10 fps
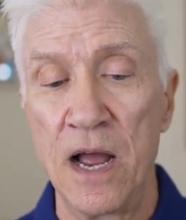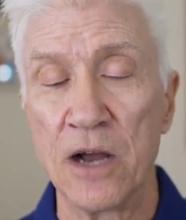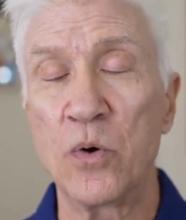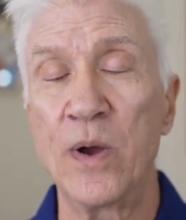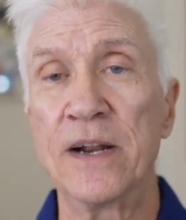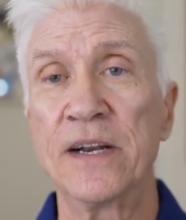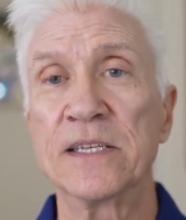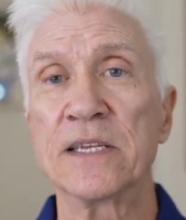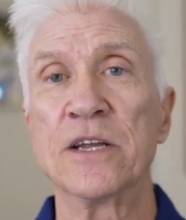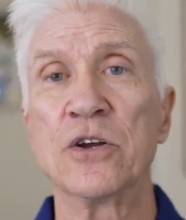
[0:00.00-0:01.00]

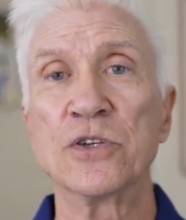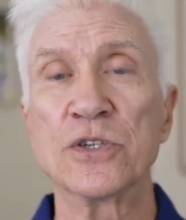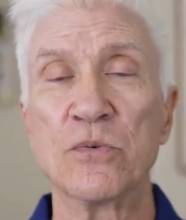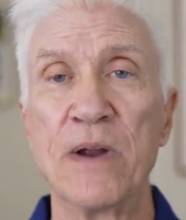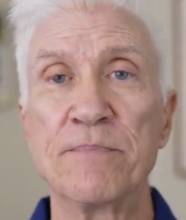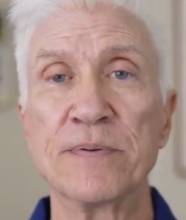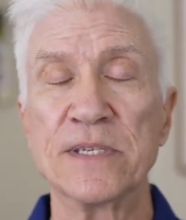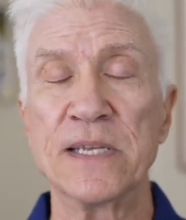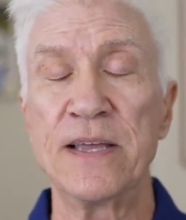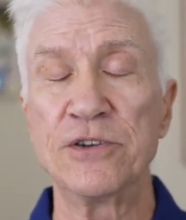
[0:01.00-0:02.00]
Aquarius can also
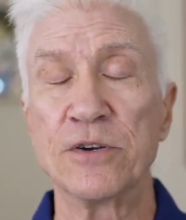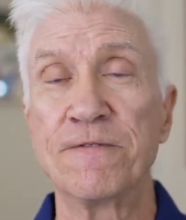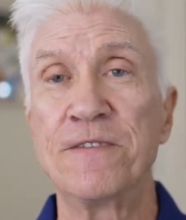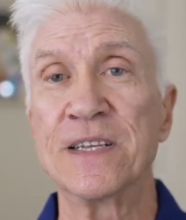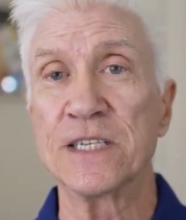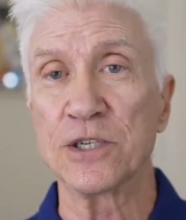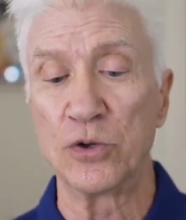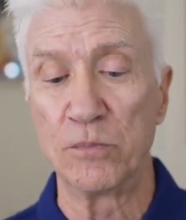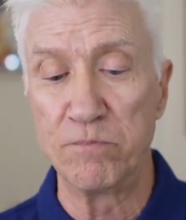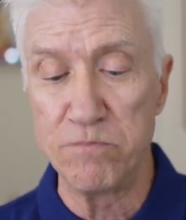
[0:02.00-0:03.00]
represent your
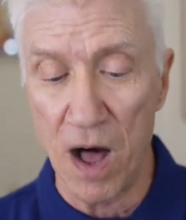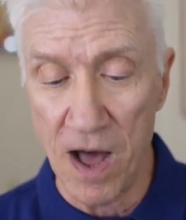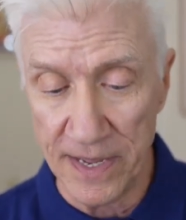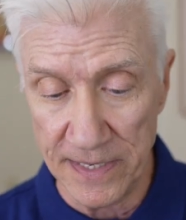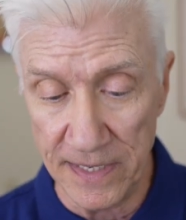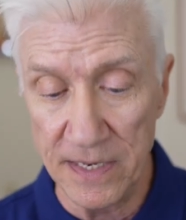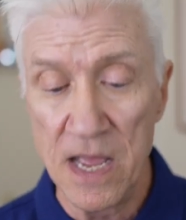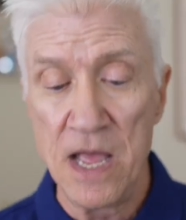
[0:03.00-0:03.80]
physical body.